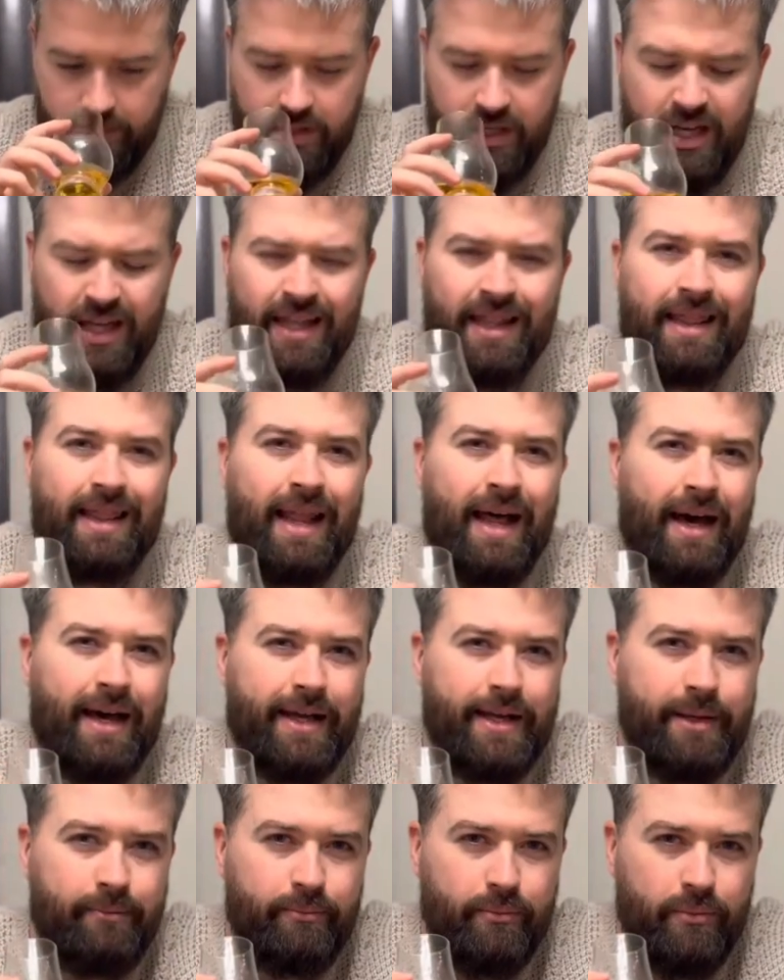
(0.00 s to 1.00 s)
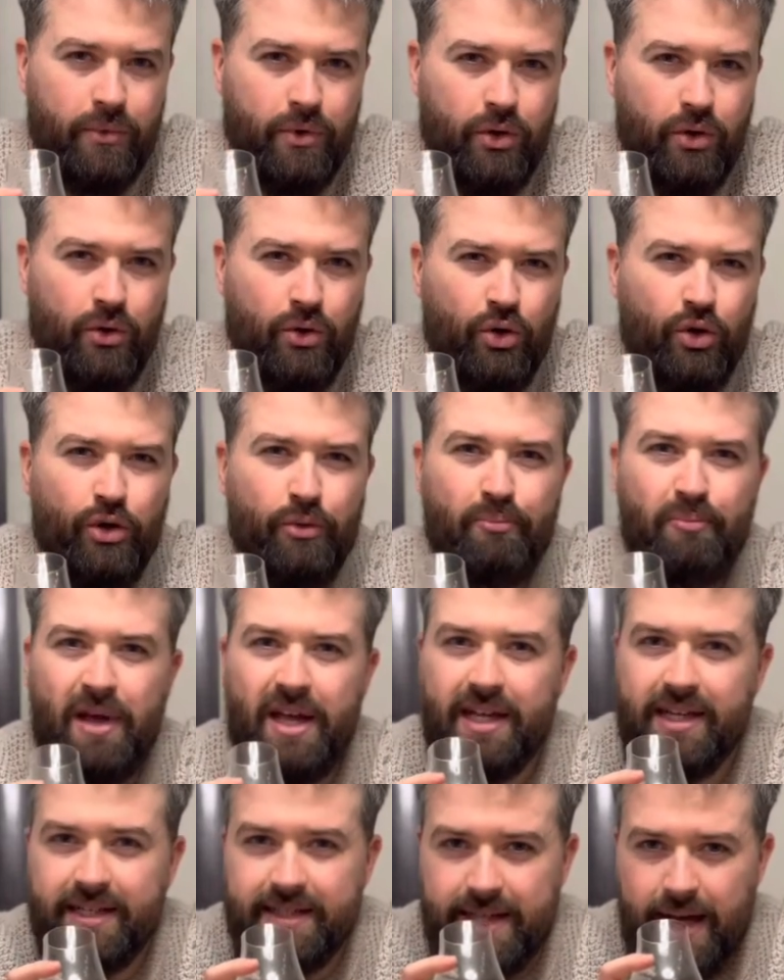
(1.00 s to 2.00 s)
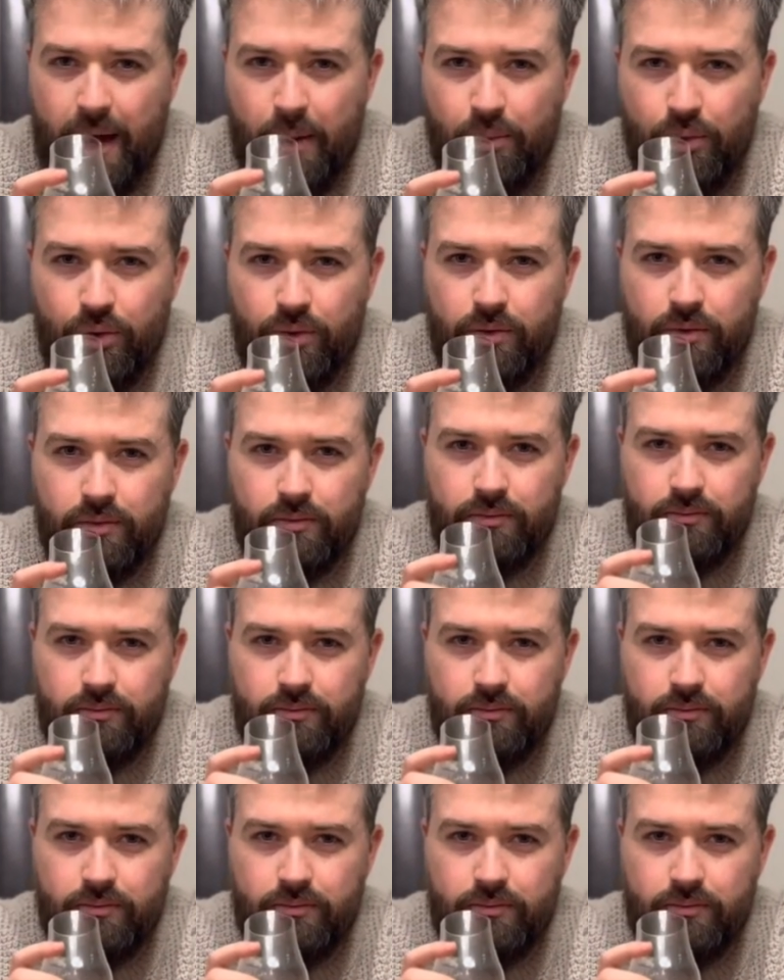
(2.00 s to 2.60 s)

a lime or a baked apple.